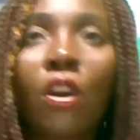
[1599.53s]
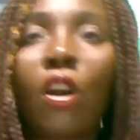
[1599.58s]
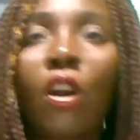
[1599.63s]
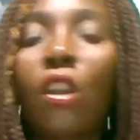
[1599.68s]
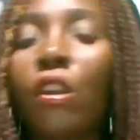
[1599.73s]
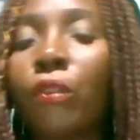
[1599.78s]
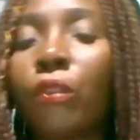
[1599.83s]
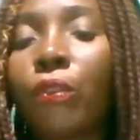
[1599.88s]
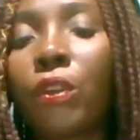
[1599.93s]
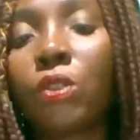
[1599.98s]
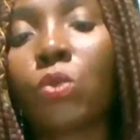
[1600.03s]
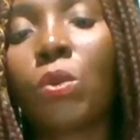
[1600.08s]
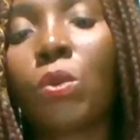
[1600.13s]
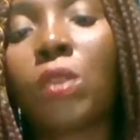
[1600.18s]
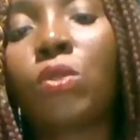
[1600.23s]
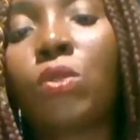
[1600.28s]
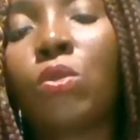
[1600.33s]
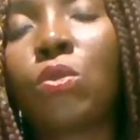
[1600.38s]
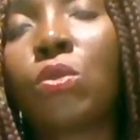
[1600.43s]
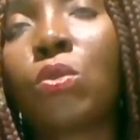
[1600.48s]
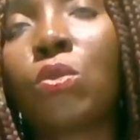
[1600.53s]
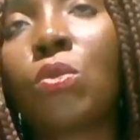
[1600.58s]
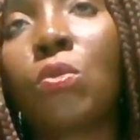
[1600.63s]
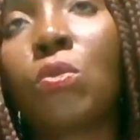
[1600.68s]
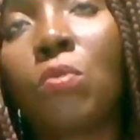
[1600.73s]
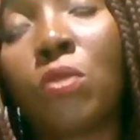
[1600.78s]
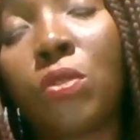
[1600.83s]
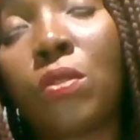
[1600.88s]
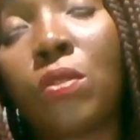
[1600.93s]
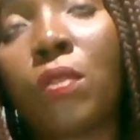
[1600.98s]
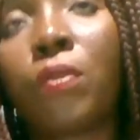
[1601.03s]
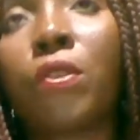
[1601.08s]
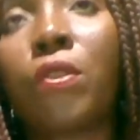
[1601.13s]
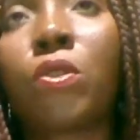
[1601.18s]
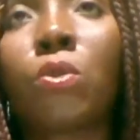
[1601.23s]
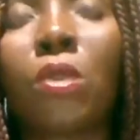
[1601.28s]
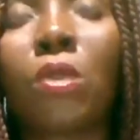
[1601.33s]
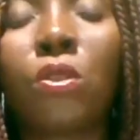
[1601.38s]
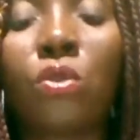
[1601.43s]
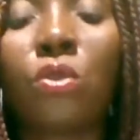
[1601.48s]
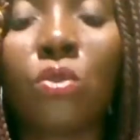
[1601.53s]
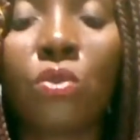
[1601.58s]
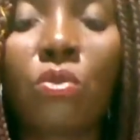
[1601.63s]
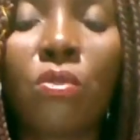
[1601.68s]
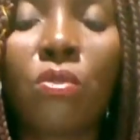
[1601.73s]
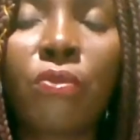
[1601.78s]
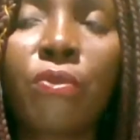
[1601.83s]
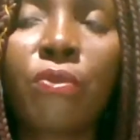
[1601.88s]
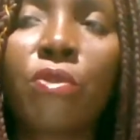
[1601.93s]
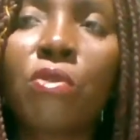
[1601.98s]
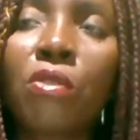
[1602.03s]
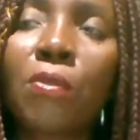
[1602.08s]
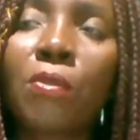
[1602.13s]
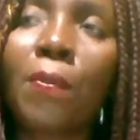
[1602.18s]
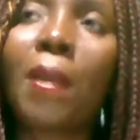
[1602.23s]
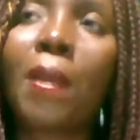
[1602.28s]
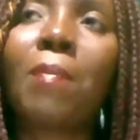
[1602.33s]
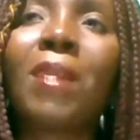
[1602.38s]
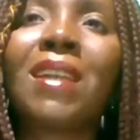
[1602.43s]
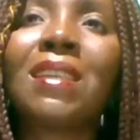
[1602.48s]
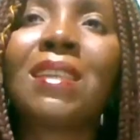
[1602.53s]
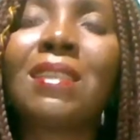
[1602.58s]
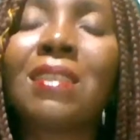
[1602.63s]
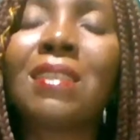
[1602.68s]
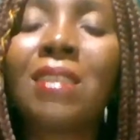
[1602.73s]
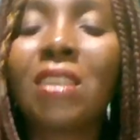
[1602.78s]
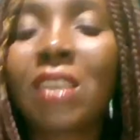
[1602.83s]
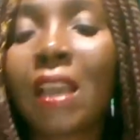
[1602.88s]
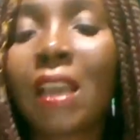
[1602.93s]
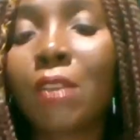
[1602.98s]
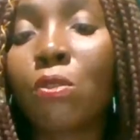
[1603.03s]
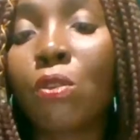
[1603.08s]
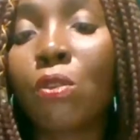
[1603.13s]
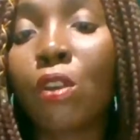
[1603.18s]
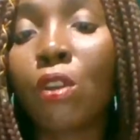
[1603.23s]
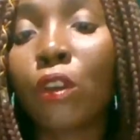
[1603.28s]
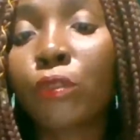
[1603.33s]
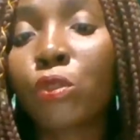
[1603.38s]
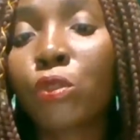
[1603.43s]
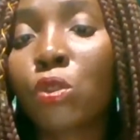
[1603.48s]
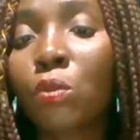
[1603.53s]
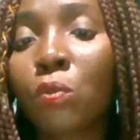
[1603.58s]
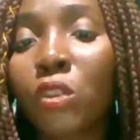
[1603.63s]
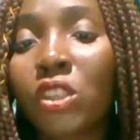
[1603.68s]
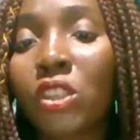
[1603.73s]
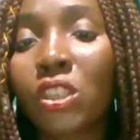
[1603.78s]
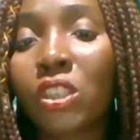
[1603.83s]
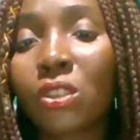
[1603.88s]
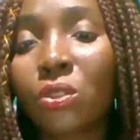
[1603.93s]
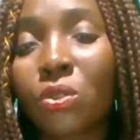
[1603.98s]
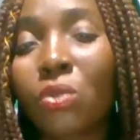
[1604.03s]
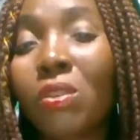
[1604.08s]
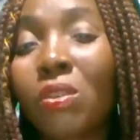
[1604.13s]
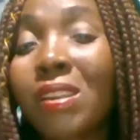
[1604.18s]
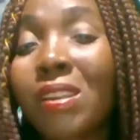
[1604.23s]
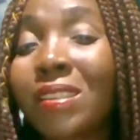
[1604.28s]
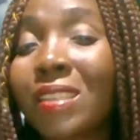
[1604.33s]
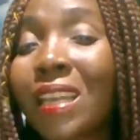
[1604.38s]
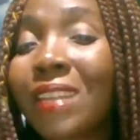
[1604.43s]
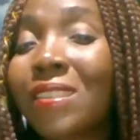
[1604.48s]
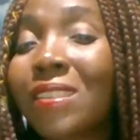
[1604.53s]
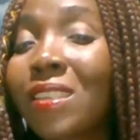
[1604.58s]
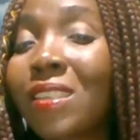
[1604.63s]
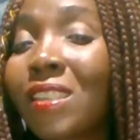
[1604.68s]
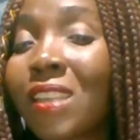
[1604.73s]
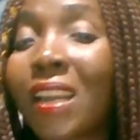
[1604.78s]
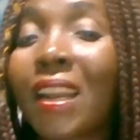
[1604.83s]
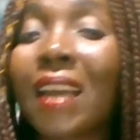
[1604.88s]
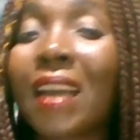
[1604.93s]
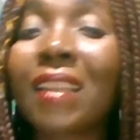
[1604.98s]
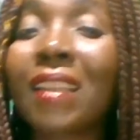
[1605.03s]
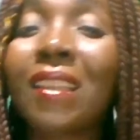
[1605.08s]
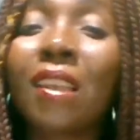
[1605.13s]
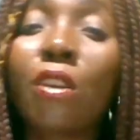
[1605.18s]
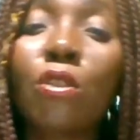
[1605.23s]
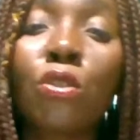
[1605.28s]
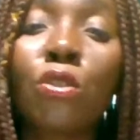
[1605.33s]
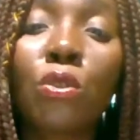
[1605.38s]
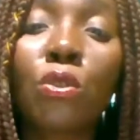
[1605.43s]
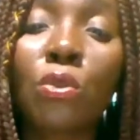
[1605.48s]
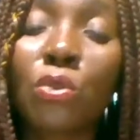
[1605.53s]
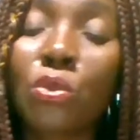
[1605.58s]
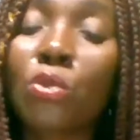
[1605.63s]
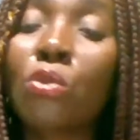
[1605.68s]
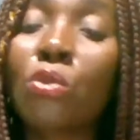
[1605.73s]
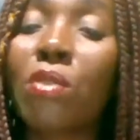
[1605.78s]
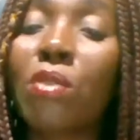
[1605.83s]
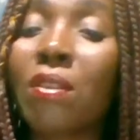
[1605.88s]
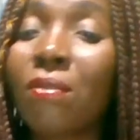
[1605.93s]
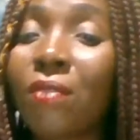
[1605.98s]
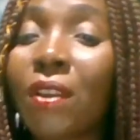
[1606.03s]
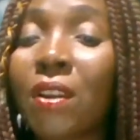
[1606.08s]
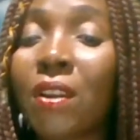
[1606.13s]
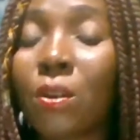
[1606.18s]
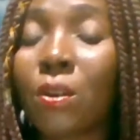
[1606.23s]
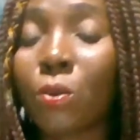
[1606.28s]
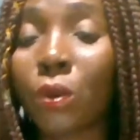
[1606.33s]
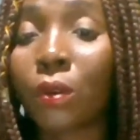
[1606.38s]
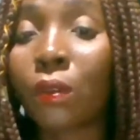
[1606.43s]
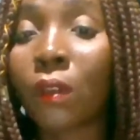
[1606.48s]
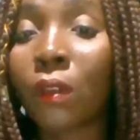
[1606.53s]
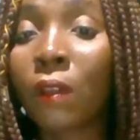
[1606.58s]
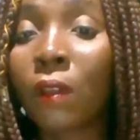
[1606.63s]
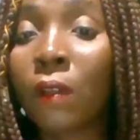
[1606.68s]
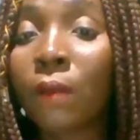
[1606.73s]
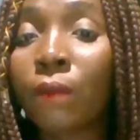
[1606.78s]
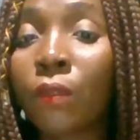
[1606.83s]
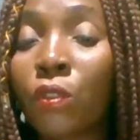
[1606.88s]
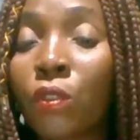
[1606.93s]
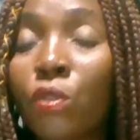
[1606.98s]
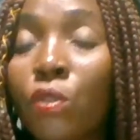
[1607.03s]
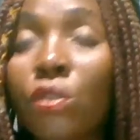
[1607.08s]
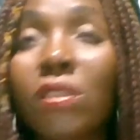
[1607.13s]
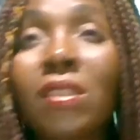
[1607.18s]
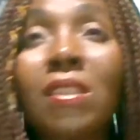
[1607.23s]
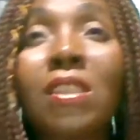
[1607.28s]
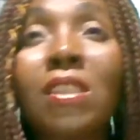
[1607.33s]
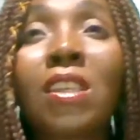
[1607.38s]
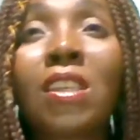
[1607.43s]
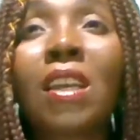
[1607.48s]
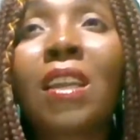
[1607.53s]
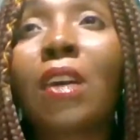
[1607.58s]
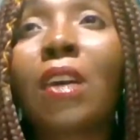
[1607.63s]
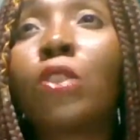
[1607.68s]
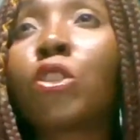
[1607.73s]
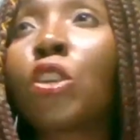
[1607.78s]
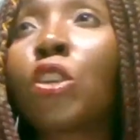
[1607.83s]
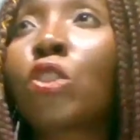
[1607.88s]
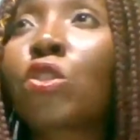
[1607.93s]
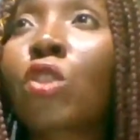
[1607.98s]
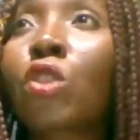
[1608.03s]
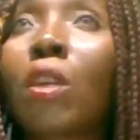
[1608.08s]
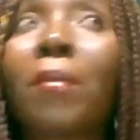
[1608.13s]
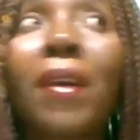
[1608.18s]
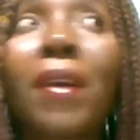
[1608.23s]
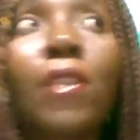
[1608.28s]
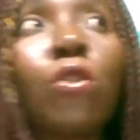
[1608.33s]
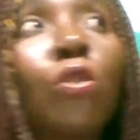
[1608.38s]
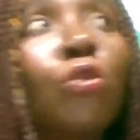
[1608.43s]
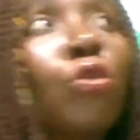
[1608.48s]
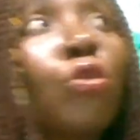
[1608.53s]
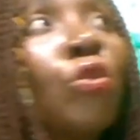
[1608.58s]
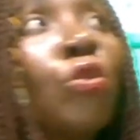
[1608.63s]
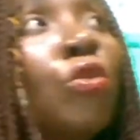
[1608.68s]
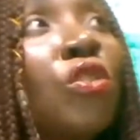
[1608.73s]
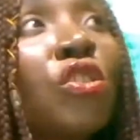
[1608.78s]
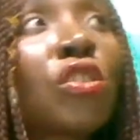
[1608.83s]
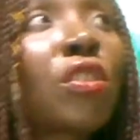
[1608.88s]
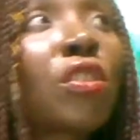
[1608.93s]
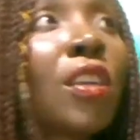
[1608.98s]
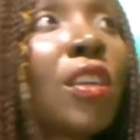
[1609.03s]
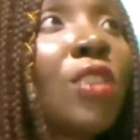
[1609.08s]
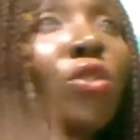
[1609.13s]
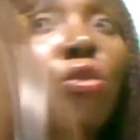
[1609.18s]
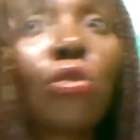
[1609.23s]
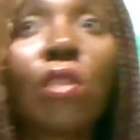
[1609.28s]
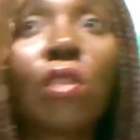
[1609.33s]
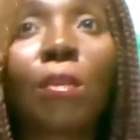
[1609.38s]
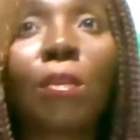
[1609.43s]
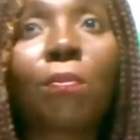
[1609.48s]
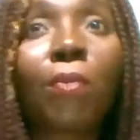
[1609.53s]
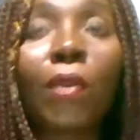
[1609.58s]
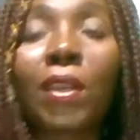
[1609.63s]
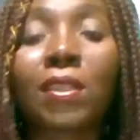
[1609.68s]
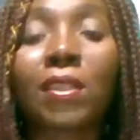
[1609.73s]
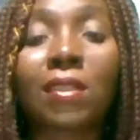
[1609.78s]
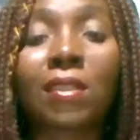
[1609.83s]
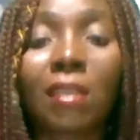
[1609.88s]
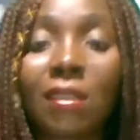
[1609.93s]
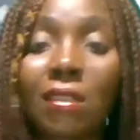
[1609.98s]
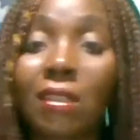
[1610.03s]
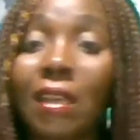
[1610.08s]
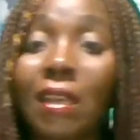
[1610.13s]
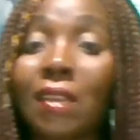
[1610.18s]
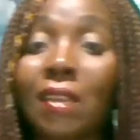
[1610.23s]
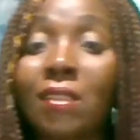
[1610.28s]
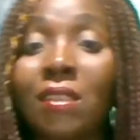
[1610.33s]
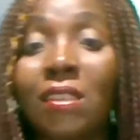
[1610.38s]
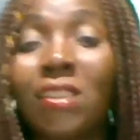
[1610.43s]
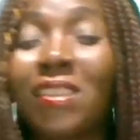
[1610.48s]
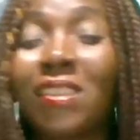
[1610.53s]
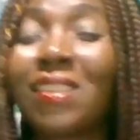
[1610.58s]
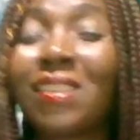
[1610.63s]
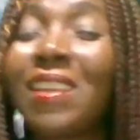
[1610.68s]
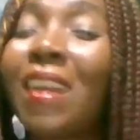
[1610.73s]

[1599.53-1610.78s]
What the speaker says: All of us went to school, most of us went to school. If you remember, the teacher you love so much in school is that teacher that tells you story very well. Those teachers that will just come and do straight to the point and start teaching,